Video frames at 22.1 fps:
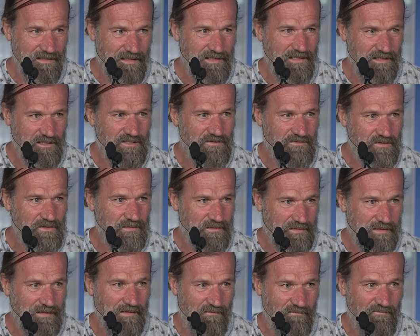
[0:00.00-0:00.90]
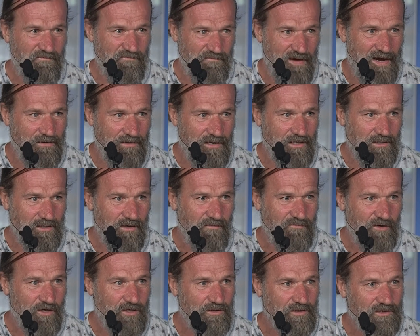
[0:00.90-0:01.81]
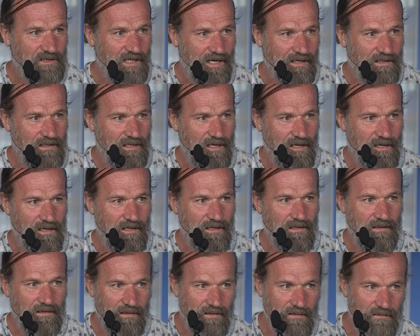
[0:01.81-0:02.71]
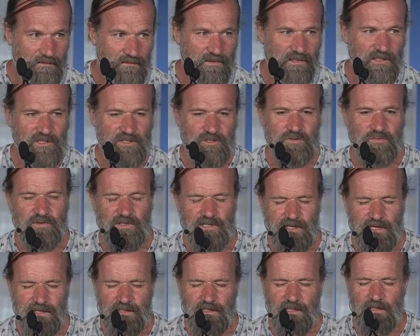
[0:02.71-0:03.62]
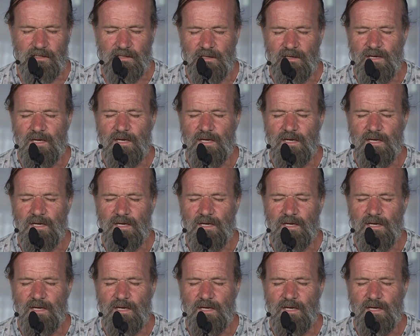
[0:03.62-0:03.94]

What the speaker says: this is a very difficult technique. This is what I did.